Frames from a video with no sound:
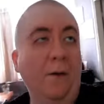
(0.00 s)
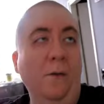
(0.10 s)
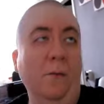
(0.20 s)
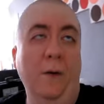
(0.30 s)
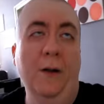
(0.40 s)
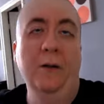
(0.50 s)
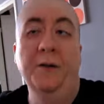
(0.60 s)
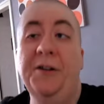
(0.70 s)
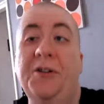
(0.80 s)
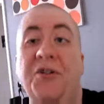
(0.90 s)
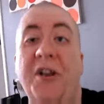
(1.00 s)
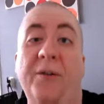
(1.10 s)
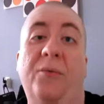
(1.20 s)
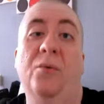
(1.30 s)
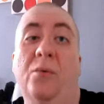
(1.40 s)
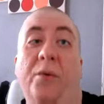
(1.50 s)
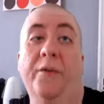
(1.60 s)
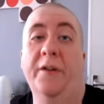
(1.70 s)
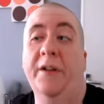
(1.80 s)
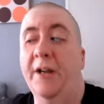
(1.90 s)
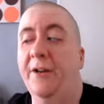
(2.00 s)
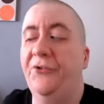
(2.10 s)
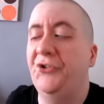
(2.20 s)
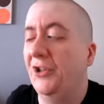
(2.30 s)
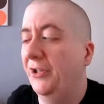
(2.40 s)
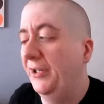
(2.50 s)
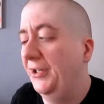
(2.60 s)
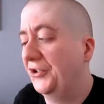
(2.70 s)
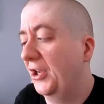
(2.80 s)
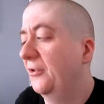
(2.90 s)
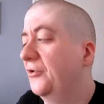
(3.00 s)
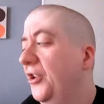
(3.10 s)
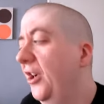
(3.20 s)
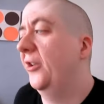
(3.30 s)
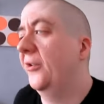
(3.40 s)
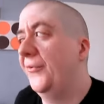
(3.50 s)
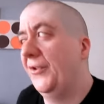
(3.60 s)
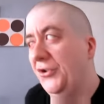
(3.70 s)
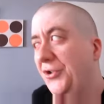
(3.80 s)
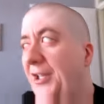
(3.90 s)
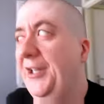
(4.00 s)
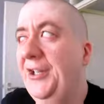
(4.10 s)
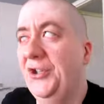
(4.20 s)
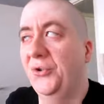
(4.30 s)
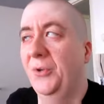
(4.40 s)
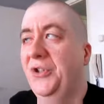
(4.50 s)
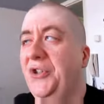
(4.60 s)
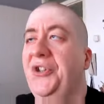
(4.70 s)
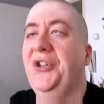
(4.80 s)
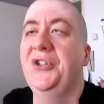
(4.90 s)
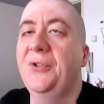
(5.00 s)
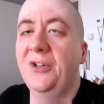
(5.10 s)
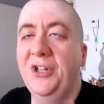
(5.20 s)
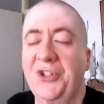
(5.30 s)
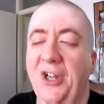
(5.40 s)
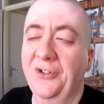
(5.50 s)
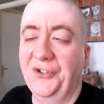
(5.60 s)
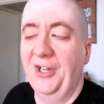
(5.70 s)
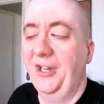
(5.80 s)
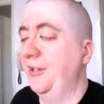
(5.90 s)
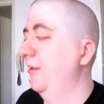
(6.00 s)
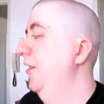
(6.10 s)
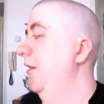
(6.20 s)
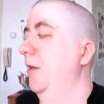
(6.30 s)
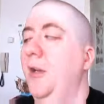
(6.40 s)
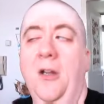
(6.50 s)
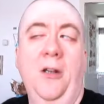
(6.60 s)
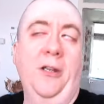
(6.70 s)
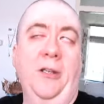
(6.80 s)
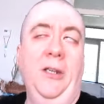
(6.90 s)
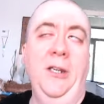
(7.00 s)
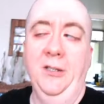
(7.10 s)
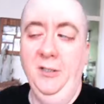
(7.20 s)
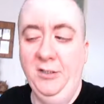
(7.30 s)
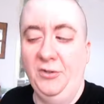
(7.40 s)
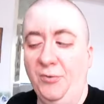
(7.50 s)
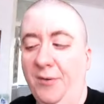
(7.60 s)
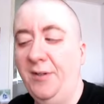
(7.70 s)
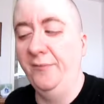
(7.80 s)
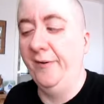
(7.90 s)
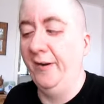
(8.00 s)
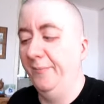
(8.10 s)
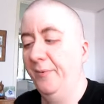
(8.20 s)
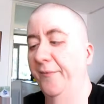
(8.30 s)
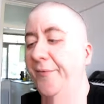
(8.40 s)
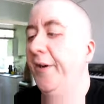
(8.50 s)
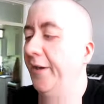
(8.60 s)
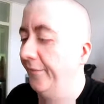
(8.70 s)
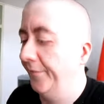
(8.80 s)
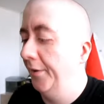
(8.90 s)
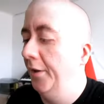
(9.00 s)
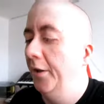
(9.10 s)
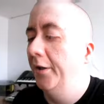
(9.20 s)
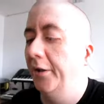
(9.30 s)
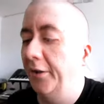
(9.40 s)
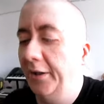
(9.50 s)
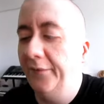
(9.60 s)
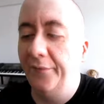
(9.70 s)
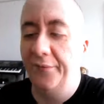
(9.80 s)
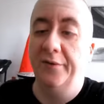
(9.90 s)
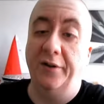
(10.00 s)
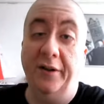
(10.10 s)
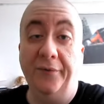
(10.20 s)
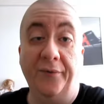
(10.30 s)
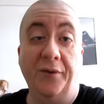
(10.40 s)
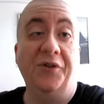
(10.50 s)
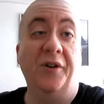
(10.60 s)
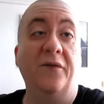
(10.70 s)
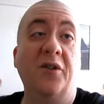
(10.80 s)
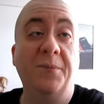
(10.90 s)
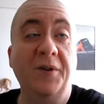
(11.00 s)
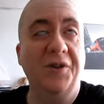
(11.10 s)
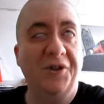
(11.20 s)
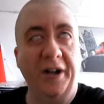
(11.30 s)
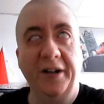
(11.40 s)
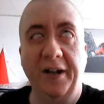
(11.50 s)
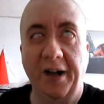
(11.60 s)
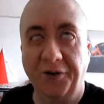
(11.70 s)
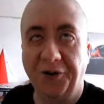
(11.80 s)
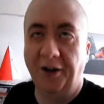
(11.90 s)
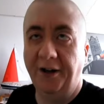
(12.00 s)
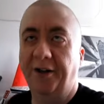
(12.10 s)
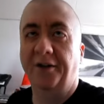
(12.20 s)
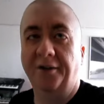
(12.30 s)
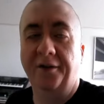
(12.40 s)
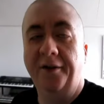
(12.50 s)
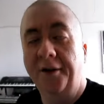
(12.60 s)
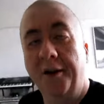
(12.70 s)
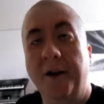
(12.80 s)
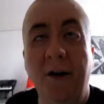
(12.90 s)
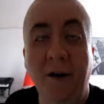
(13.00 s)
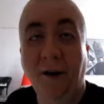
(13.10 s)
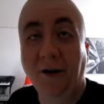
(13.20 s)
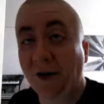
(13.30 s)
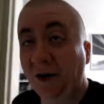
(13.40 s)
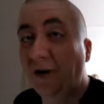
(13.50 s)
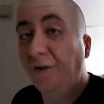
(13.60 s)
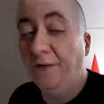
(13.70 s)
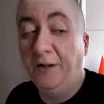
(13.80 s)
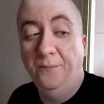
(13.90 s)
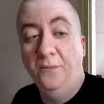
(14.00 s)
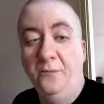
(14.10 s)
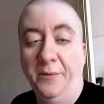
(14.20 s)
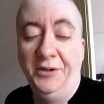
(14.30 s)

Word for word: Oh well, it's now cooler in the house than it is outside. Officially, it's 26 degrees outside. And in here, it's 25.5. You can even feel the difference. I've just been standing outside and it's actually really warm